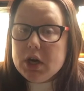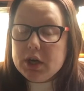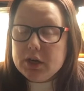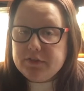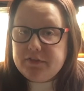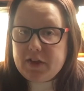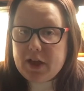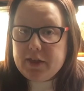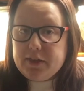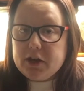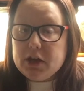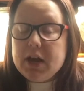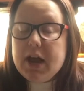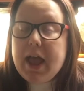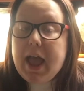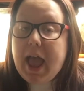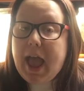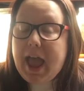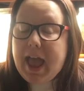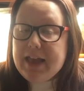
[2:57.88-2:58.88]
her father,
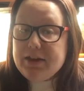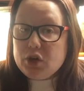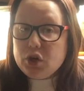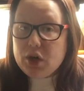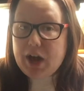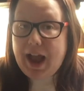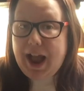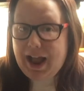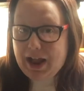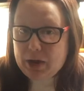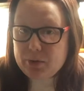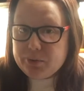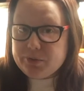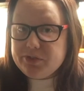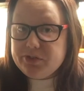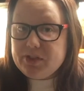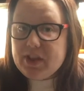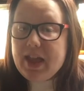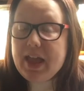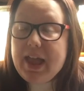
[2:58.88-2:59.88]
and her
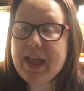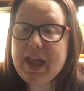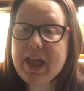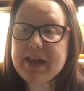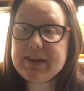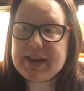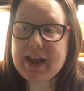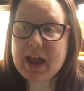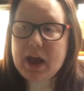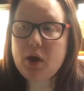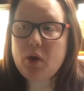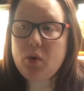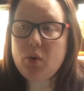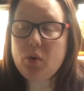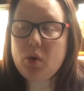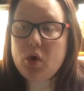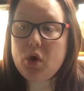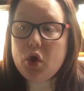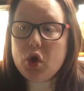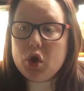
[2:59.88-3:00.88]
house.
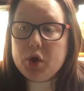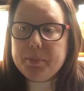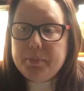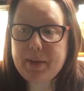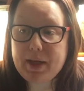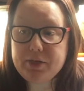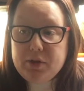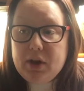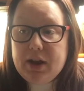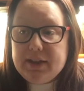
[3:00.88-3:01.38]
Now, her mother